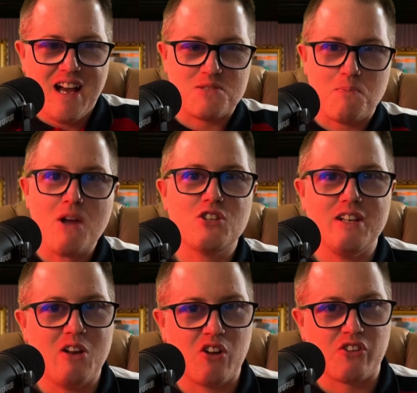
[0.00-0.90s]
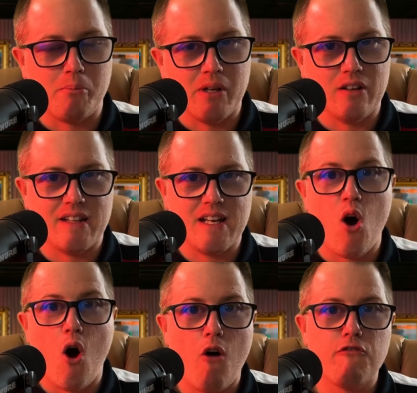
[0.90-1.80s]
especially not to build the
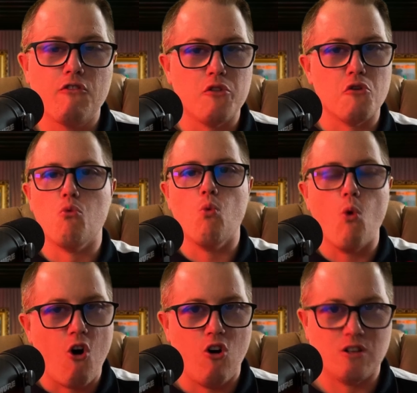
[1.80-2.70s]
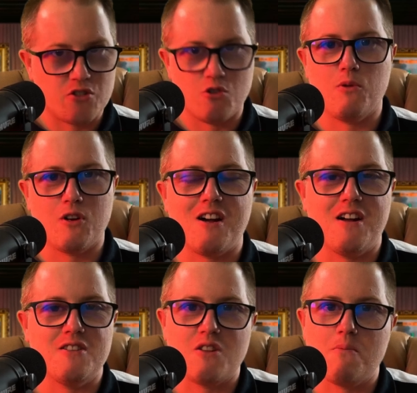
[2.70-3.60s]
off the wall
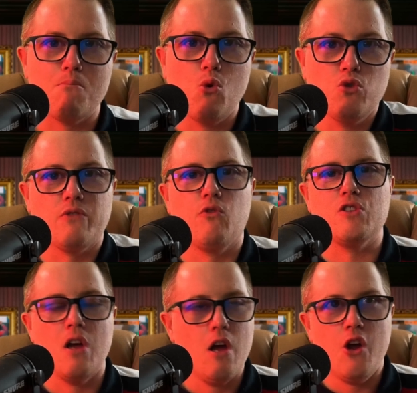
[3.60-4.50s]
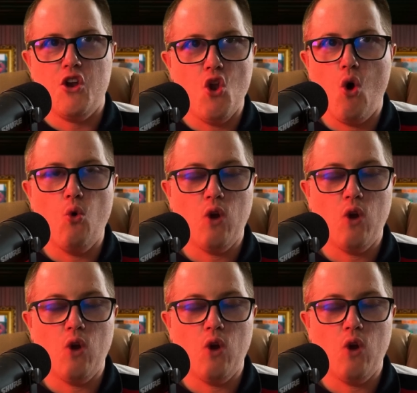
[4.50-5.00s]
supercars that most of us know